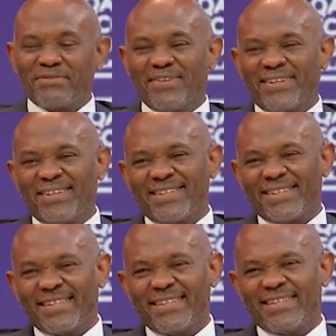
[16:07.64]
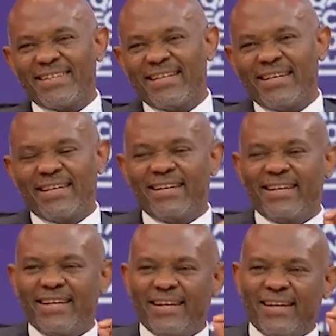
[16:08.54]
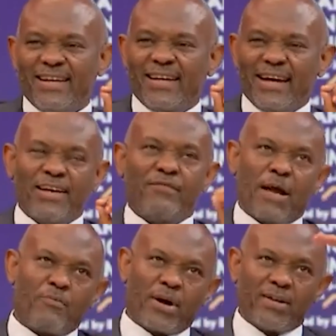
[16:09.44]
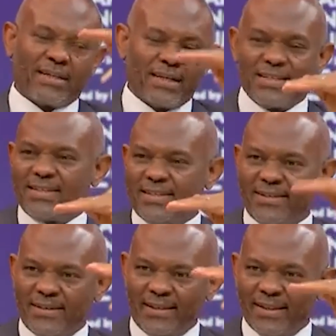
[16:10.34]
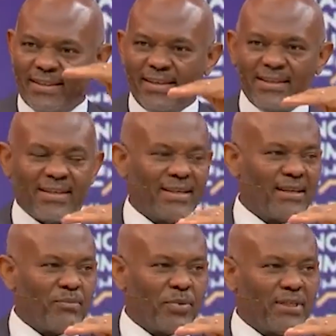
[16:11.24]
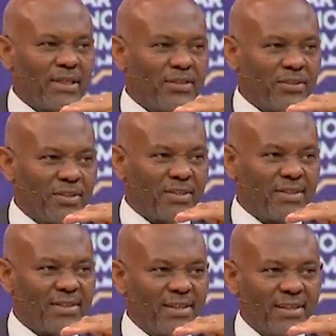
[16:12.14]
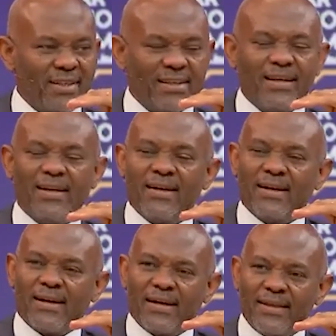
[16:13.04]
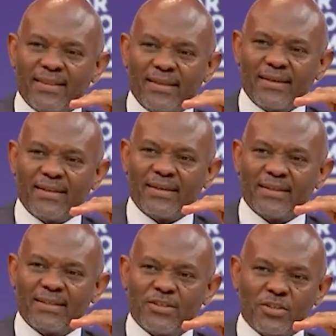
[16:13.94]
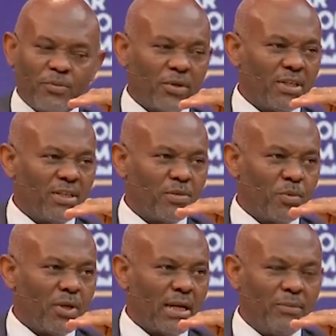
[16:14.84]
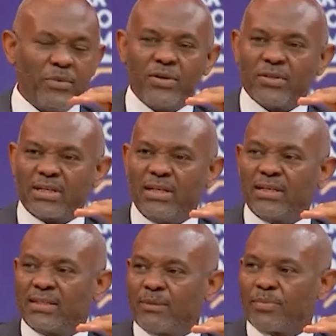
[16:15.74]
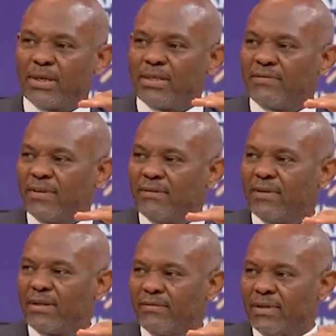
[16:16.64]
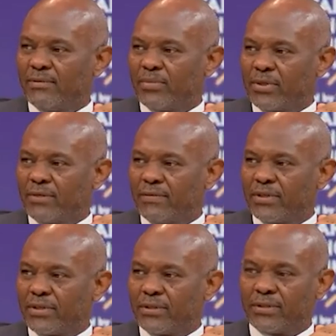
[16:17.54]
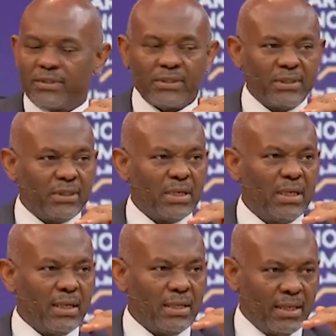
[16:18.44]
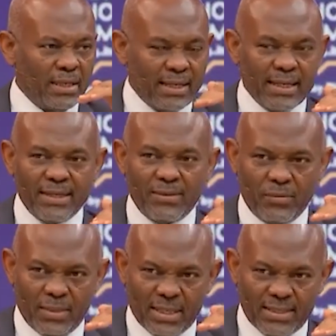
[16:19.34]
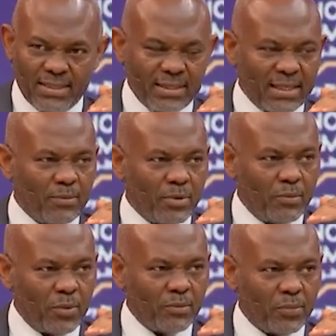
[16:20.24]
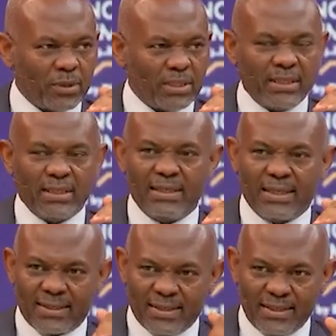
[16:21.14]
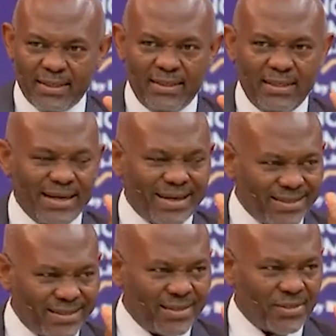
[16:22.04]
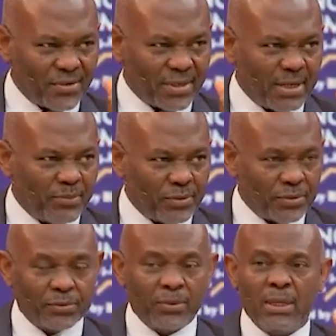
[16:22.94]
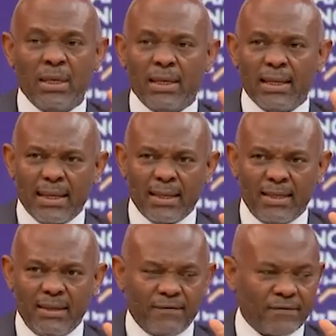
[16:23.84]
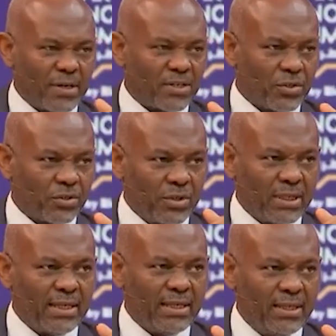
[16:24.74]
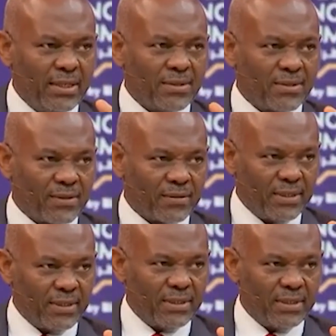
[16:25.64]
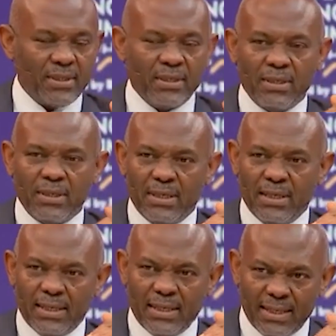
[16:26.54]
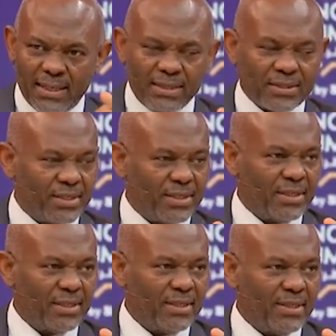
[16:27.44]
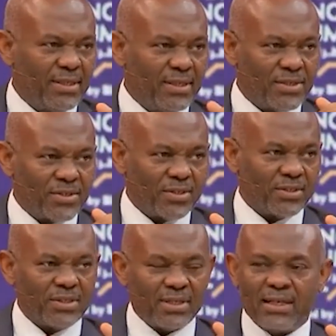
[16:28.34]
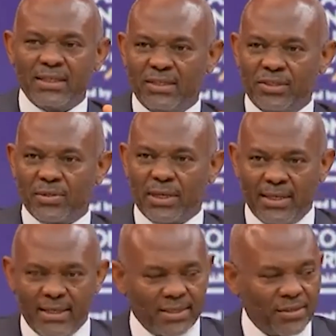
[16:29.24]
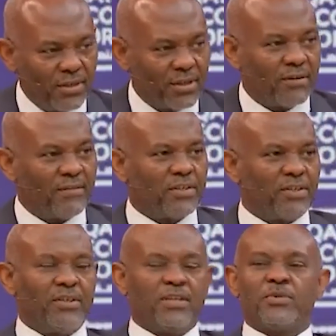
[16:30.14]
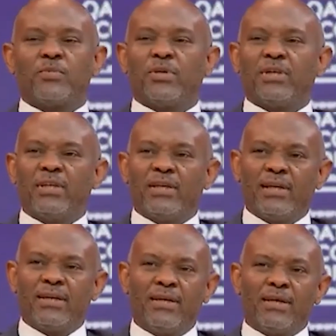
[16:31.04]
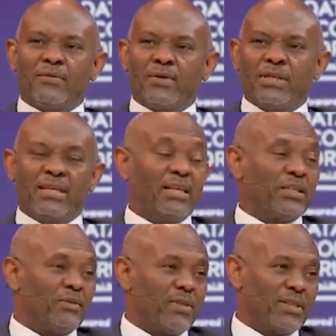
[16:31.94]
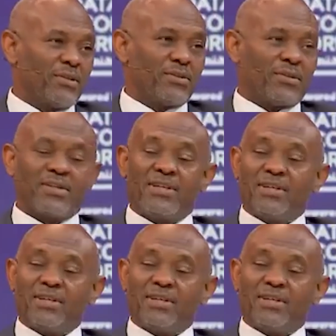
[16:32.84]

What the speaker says: for us is, if I prioritize the things that are important to us, I think that supporting small and medium-scale enterprises is very, very, very important for the continent. AI will assist that, but more importantly, I think they need access to capital and the infrastructure that they need to succeed. Electricity is such an issue. I listened to the conversation this morning here when the energy minister was talking